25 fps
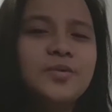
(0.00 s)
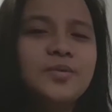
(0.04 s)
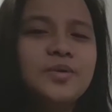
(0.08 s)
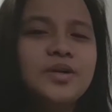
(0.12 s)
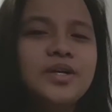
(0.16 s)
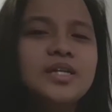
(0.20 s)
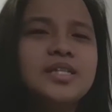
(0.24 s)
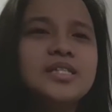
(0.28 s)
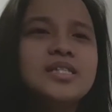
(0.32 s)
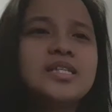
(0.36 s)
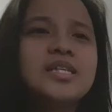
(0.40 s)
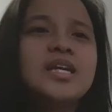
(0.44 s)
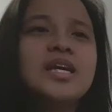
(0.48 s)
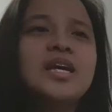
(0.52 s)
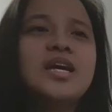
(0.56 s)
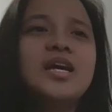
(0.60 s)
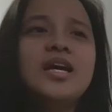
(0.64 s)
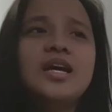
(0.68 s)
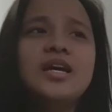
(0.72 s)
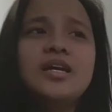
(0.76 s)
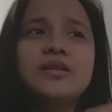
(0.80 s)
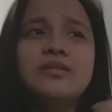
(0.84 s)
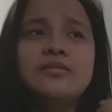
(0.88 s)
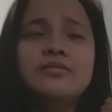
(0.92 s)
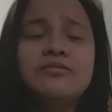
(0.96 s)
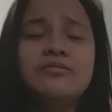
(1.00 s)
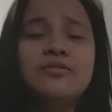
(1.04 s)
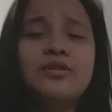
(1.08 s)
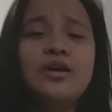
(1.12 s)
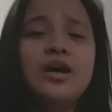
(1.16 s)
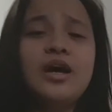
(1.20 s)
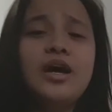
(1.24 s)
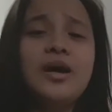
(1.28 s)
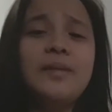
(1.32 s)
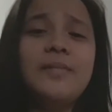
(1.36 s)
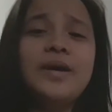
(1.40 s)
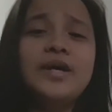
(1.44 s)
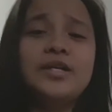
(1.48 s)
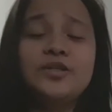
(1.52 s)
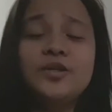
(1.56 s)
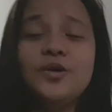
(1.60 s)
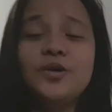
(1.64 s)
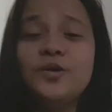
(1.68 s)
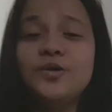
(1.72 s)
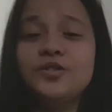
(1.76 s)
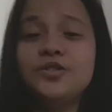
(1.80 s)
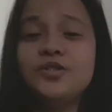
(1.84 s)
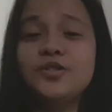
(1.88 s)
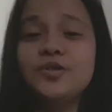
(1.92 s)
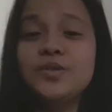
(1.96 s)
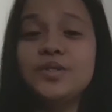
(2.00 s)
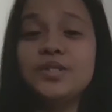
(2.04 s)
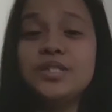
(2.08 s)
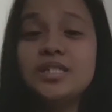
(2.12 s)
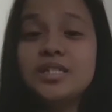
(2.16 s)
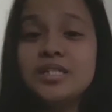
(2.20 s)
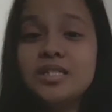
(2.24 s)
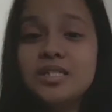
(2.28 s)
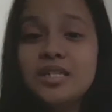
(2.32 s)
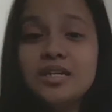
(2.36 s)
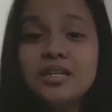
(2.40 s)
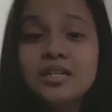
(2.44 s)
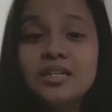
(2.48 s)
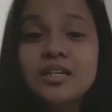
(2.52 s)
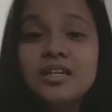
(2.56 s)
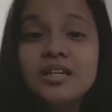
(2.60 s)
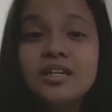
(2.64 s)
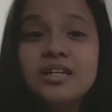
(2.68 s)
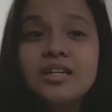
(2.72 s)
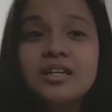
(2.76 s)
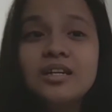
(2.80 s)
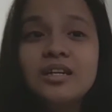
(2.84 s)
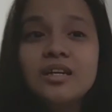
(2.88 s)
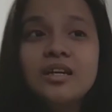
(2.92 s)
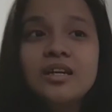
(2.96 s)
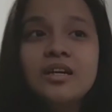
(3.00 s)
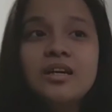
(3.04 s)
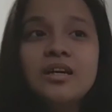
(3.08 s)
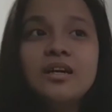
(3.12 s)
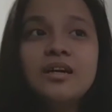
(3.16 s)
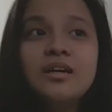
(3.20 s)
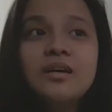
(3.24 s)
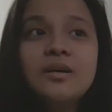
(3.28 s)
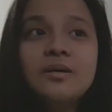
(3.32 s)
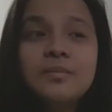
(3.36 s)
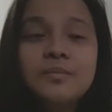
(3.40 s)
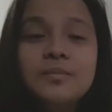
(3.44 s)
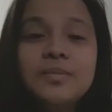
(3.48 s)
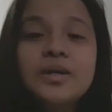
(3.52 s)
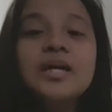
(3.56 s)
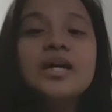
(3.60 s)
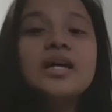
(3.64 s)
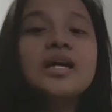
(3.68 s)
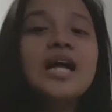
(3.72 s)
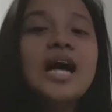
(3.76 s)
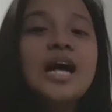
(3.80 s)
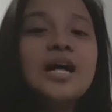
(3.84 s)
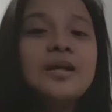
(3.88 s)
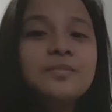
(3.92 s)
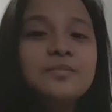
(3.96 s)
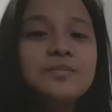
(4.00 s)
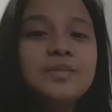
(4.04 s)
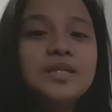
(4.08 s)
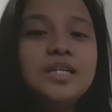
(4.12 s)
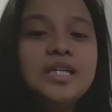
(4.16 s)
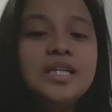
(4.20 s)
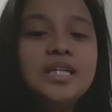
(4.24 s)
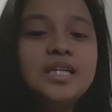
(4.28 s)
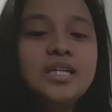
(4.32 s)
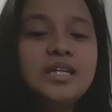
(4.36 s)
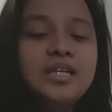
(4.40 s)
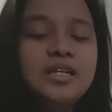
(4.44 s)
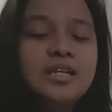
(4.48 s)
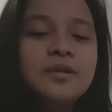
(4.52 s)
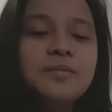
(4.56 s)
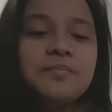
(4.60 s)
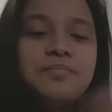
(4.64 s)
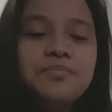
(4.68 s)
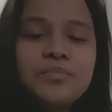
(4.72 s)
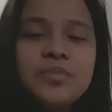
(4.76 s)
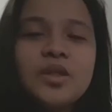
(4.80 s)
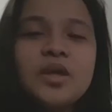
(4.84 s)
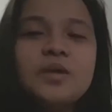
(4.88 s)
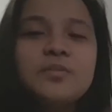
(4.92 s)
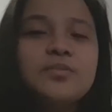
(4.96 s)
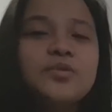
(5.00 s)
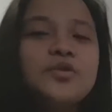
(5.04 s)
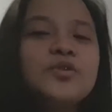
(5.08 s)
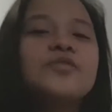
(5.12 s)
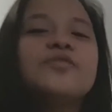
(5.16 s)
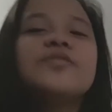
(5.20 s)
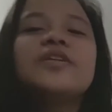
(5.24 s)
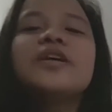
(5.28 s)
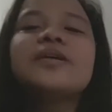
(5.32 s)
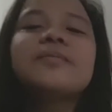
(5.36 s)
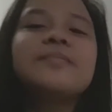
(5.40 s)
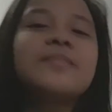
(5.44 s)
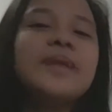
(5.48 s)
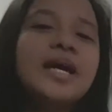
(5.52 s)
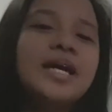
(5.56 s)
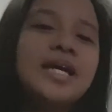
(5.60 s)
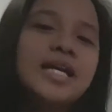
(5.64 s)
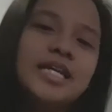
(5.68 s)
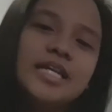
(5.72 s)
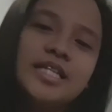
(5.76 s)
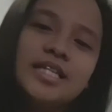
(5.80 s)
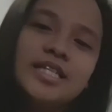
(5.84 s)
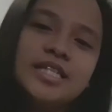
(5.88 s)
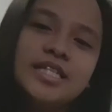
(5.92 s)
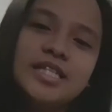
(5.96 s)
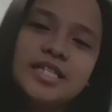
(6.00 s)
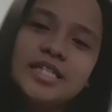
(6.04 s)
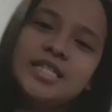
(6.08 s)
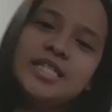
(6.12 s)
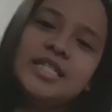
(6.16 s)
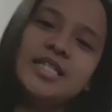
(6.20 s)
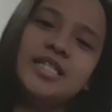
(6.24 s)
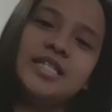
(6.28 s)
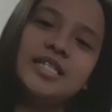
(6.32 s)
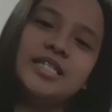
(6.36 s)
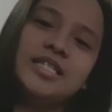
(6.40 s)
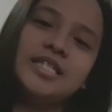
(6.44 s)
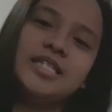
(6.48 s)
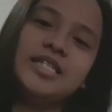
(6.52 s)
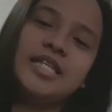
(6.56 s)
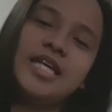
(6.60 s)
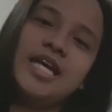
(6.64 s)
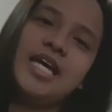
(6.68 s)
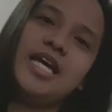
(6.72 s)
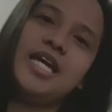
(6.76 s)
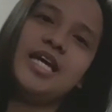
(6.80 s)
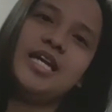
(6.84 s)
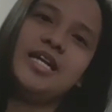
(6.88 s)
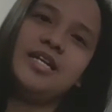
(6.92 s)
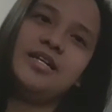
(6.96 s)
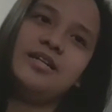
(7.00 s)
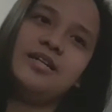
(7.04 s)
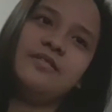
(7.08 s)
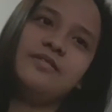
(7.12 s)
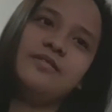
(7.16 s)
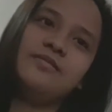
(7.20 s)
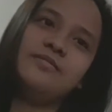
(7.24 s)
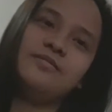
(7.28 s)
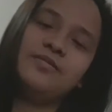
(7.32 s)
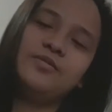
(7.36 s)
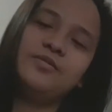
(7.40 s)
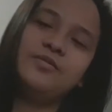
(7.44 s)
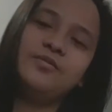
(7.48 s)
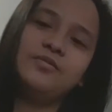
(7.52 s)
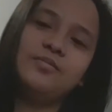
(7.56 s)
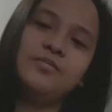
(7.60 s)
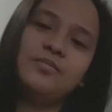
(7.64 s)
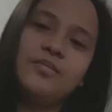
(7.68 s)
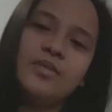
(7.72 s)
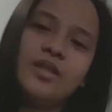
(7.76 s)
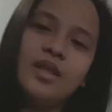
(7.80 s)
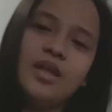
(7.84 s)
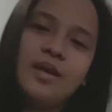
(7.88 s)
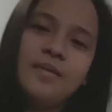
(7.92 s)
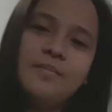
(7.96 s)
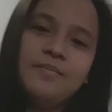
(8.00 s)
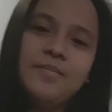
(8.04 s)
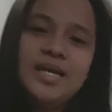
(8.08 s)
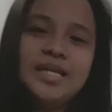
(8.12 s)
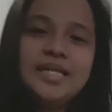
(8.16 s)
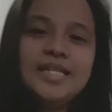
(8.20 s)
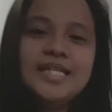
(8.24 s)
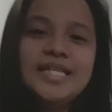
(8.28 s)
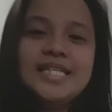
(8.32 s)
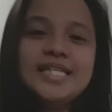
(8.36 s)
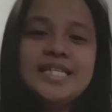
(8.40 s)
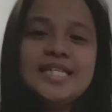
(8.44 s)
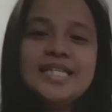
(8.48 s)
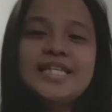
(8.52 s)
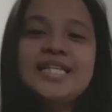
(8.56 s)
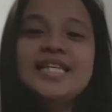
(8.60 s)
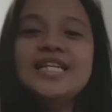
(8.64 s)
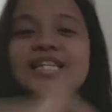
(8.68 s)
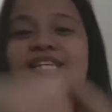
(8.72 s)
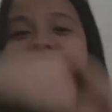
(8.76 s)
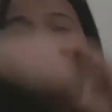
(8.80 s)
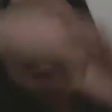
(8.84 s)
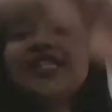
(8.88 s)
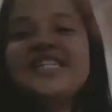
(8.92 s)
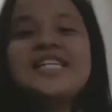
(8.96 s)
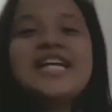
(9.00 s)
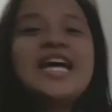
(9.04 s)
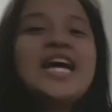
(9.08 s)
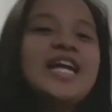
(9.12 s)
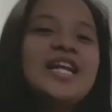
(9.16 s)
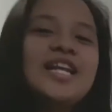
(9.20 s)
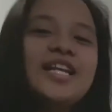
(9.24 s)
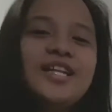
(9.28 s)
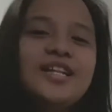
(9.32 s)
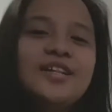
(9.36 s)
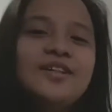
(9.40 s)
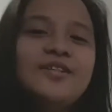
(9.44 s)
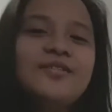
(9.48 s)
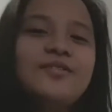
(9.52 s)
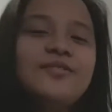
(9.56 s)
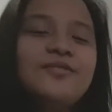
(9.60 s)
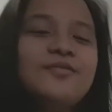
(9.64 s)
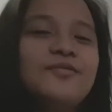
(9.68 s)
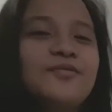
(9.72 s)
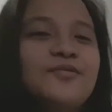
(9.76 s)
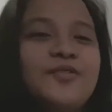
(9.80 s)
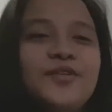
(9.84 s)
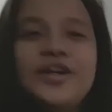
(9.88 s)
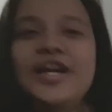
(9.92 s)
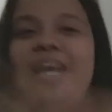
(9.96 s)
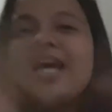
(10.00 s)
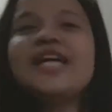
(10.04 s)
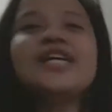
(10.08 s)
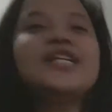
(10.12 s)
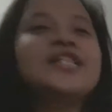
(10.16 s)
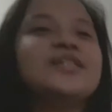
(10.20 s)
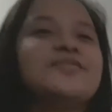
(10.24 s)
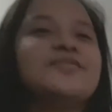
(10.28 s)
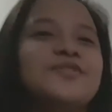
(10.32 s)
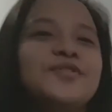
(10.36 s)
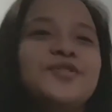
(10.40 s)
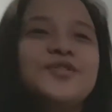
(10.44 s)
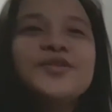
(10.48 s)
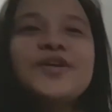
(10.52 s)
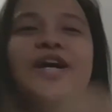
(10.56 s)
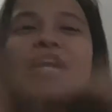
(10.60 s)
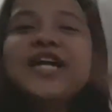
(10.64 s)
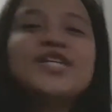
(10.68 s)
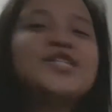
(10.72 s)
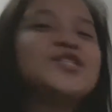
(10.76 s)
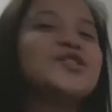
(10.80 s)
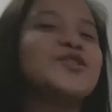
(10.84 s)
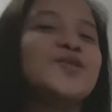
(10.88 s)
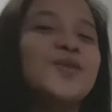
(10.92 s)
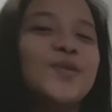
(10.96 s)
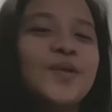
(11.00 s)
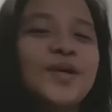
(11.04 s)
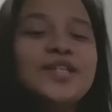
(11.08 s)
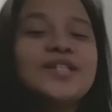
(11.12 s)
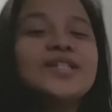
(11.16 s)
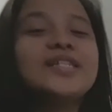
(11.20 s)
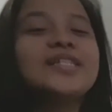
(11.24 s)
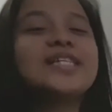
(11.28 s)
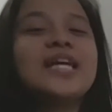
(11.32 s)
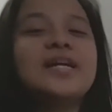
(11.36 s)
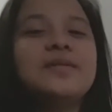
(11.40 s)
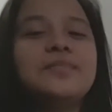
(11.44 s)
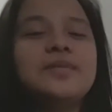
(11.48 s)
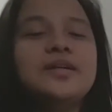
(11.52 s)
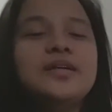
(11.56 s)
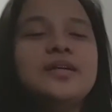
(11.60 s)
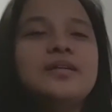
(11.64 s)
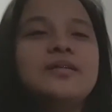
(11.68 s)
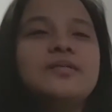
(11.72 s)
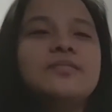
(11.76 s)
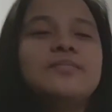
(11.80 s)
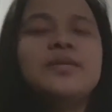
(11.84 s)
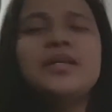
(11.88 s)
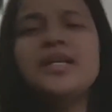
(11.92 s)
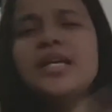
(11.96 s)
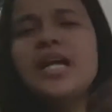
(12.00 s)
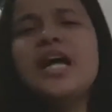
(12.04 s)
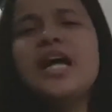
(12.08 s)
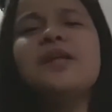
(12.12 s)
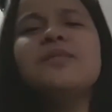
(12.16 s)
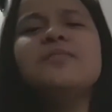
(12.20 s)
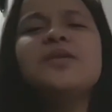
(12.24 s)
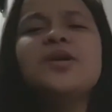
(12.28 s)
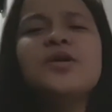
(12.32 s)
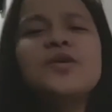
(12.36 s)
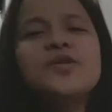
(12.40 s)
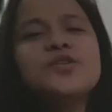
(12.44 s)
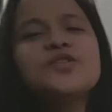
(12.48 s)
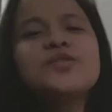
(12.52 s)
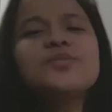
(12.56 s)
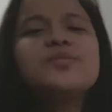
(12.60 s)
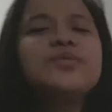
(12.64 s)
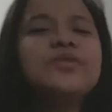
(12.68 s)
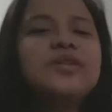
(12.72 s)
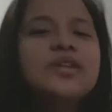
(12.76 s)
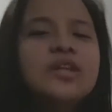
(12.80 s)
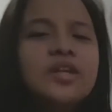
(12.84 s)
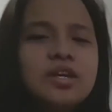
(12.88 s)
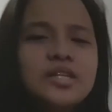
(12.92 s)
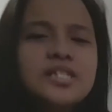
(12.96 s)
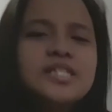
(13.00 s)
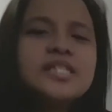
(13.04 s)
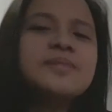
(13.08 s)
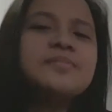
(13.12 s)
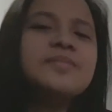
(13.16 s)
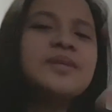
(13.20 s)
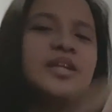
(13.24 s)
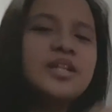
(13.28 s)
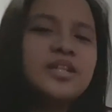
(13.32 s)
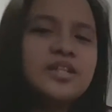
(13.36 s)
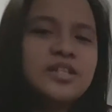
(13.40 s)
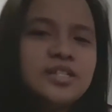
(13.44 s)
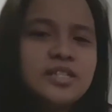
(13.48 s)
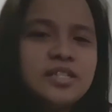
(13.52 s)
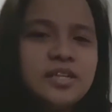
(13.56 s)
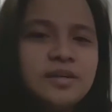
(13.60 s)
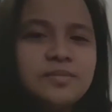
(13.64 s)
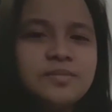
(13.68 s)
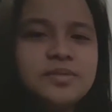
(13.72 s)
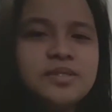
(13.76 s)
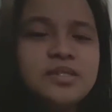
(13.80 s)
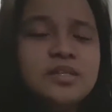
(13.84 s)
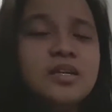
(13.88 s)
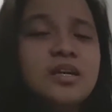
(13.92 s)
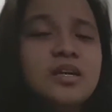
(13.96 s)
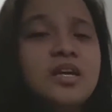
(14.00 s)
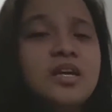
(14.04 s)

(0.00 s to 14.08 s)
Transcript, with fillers: words and I might also stutter. But I'll be improving my English skills and make this an English channel for guys for you guys to understand. But I'll be also putting on some English subs